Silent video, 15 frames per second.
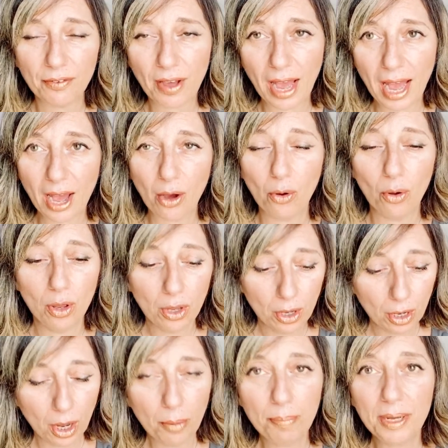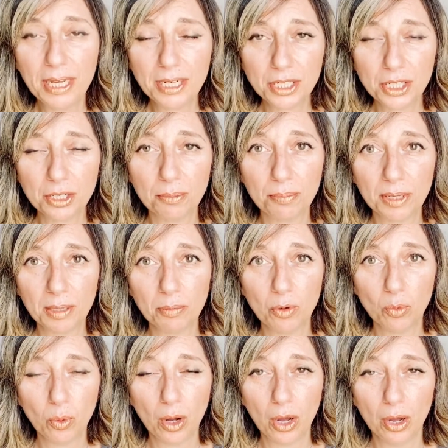how obedient people
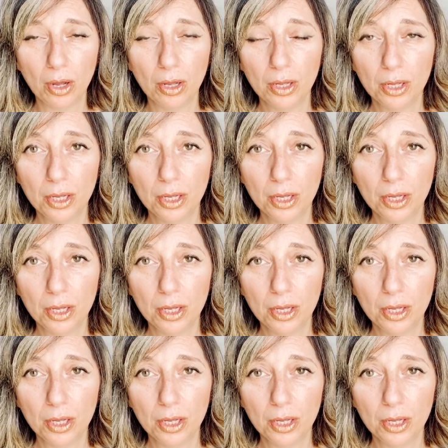were.